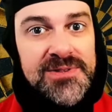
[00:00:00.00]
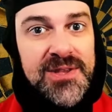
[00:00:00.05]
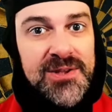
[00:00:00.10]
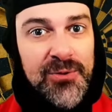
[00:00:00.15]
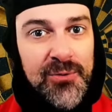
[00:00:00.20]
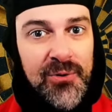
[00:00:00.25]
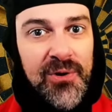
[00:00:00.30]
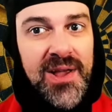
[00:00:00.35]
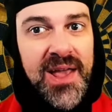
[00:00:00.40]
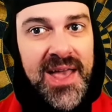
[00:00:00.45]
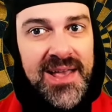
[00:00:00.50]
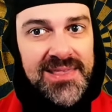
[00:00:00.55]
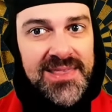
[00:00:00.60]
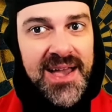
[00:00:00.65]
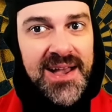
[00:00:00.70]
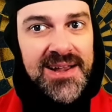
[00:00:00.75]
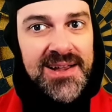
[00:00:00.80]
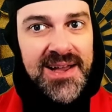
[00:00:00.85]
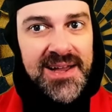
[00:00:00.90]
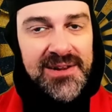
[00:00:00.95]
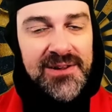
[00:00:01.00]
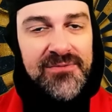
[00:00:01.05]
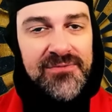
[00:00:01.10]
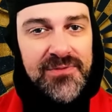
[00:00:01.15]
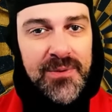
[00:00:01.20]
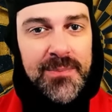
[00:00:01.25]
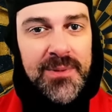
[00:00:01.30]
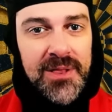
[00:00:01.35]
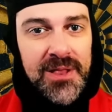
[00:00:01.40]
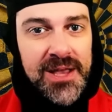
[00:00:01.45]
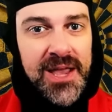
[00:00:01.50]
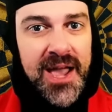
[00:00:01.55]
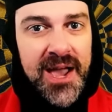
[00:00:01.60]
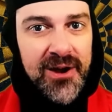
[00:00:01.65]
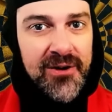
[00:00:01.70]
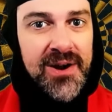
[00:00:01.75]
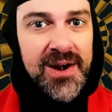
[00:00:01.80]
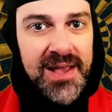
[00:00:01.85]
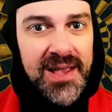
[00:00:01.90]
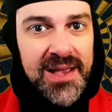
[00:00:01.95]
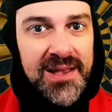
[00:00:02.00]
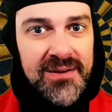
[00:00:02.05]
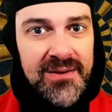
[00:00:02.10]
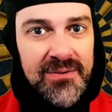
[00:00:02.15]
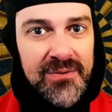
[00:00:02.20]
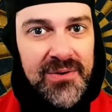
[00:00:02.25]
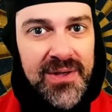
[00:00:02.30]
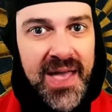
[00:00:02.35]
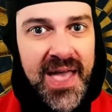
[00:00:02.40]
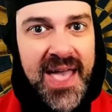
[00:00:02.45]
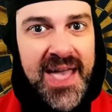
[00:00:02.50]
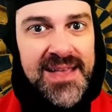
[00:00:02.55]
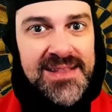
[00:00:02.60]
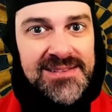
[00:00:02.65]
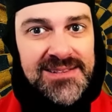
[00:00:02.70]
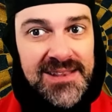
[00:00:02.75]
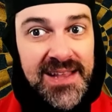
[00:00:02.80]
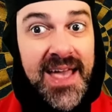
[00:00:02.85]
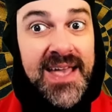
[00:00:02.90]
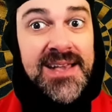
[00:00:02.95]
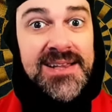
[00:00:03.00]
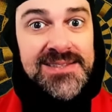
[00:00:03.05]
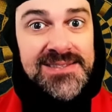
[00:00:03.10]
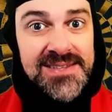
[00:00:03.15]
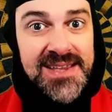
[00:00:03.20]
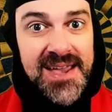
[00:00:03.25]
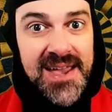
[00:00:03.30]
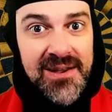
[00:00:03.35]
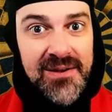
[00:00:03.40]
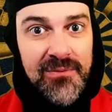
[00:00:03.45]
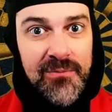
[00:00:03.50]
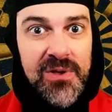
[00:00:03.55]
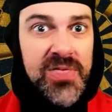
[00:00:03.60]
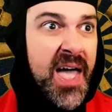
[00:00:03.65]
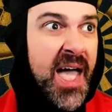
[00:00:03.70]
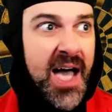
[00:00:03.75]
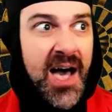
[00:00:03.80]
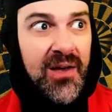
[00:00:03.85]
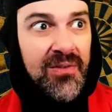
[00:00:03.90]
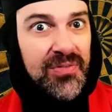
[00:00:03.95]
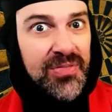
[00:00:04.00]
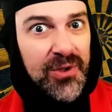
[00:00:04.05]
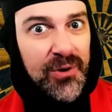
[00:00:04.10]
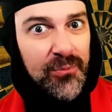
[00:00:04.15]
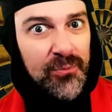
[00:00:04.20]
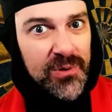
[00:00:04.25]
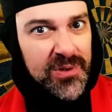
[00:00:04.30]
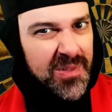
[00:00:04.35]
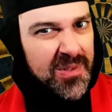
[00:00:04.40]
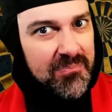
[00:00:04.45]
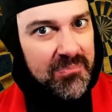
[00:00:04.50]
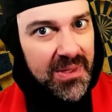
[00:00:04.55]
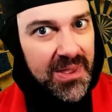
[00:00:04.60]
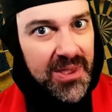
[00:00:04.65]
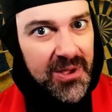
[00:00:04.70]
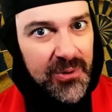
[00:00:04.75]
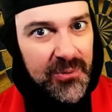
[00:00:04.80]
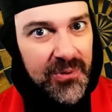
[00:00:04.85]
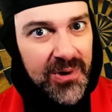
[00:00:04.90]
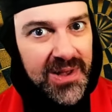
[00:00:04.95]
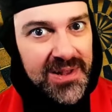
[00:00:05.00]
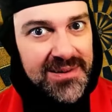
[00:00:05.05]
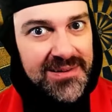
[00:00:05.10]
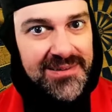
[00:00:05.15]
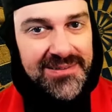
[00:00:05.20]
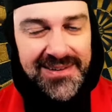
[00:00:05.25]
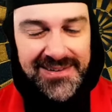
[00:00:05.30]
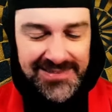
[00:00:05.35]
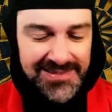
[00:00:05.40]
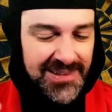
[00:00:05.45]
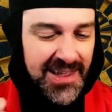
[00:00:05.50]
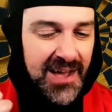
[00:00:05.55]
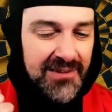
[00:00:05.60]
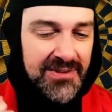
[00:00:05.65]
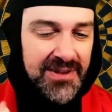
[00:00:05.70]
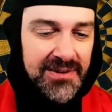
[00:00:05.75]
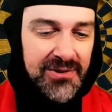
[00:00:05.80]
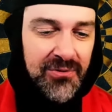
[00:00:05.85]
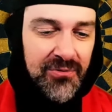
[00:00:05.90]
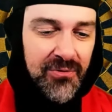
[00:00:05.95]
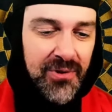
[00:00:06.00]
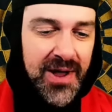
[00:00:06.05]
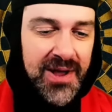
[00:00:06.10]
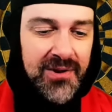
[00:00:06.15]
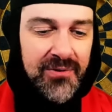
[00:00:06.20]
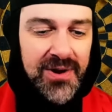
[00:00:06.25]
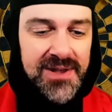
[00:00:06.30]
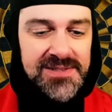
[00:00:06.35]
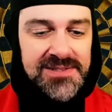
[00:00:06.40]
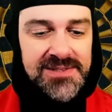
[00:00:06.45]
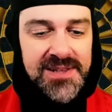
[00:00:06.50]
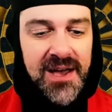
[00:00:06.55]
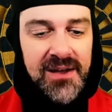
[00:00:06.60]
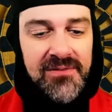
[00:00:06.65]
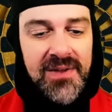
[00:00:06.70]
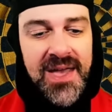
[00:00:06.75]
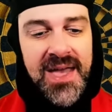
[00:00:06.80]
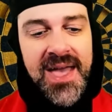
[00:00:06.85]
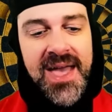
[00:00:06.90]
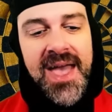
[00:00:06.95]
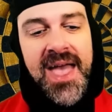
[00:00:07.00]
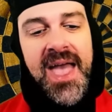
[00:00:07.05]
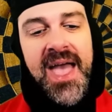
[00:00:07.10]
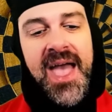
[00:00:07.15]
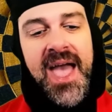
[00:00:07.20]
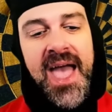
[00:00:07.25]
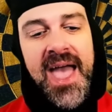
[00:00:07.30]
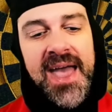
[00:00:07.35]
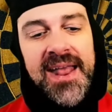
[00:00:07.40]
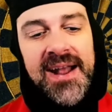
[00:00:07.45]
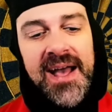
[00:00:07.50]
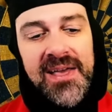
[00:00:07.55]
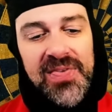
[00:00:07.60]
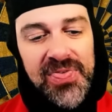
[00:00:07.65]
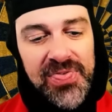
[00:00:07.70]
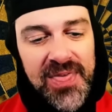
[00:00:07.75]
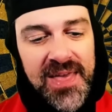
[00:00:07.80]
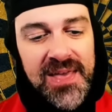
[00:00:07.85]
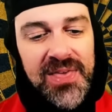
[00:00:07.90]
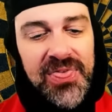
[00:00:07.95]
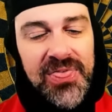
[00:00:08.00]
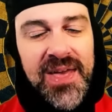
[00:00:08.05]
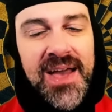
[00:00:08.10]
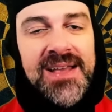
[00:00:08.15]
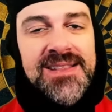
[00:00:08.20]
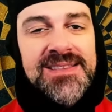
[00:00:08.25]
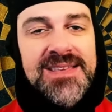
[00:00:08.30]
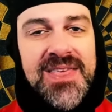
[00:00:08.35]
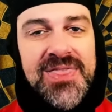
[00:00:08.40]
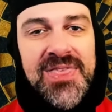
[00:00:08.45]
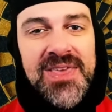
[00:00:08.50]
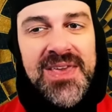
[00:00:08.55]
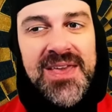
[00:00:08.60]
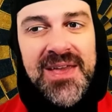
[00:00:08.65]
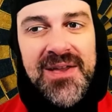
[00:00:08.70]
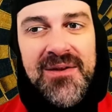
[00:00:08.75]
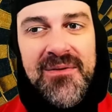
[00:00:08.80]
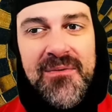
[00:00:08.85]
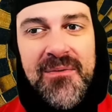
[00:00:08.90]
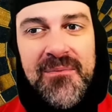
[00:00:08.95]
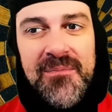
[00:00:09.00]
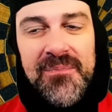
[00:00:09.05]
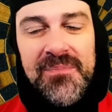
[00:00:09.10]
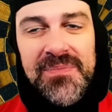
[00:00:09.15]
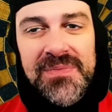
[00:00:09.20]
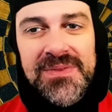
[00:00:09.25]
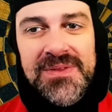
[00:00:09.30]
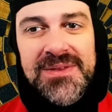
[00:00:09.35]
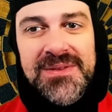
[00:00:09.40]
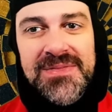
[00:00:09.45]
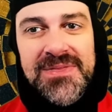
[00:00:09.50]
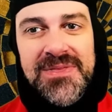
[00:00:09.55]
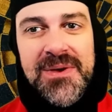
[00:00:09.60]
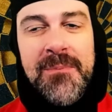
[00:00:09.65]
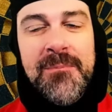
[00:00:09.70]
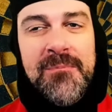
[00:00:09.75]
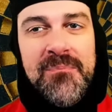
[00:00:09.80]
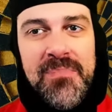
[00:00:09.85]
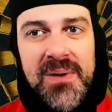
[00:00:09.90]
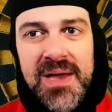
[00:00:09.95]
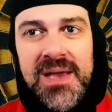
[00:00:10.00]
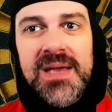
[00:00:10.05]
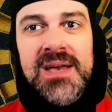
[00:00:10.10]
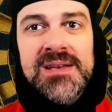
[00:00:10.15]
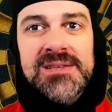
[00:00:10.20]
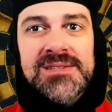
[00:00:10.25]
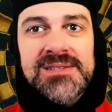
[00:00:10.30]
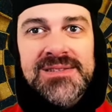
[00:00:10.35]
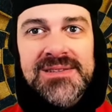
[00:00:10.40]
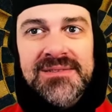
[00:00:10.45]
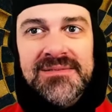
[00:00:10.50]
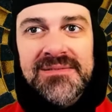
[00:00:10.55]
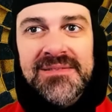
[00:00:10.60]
to create that kind of familiarity and legacy without there really being one. Love it. Great, great stuff. And I think that the biggest